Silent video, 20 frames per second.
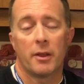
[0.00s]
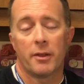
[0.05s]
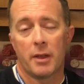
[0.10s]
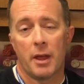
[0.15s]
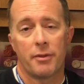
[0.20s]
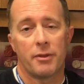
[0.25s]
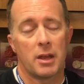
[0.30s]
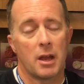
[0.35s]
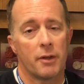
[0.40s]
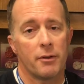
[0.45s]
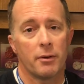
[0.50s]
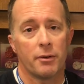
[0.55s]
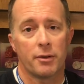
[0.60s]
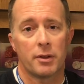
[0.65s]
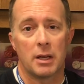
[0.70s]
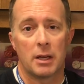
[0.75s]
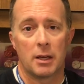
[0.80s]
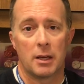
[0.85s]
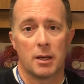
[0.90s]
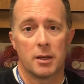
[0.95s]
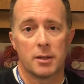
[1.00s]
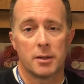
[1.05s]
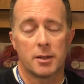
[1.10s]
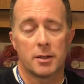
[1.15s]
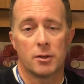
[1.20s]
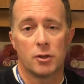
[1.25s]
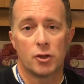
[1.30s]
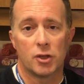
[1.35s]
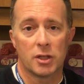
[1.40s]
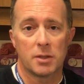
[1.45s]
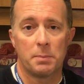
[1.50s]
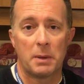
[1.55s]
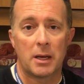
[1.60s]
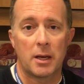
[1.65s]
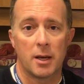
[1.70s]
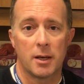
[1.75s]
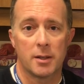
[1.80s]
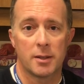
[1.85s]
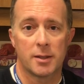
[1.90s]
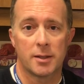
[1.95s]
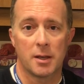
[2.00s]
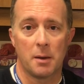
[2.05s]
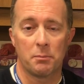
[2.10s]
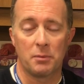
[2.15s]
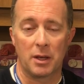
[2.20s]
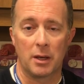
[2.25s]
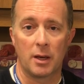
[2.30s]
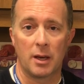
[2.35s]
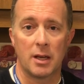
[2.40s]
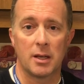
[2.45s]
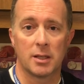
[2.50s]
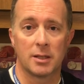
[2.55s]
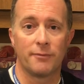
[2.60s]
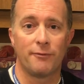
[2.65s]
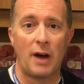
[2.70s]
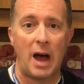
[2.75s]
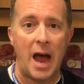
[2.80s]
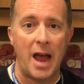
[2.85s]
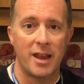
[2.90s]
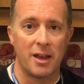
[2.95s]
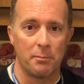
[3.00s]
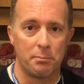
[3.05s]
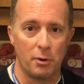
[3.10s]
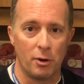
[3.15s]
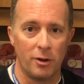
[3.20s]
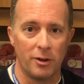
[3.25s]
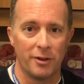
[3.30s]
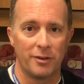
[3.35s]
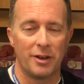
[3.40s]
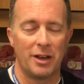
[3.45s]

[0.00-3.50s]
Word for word: Then the other thing is just because something is viable,